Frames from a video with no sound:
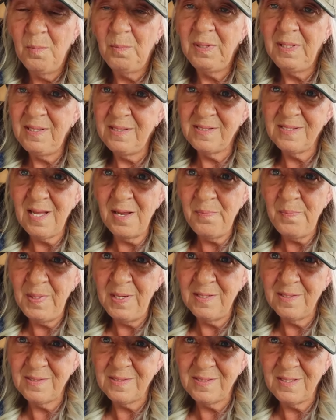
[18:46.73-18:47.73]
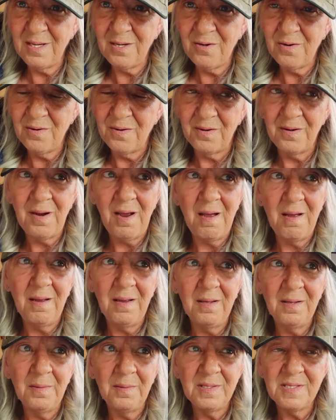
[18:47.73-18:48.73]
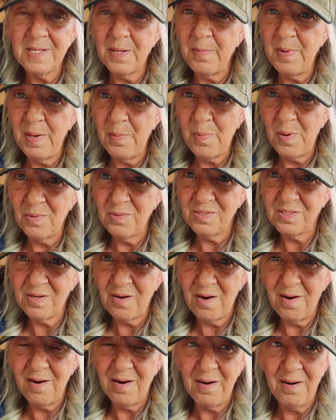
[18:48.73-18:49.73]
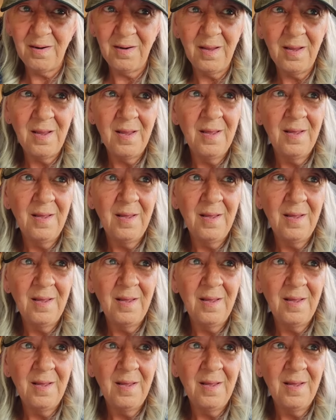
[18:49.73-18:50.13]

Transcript: please send me a sticker, send me a postcard.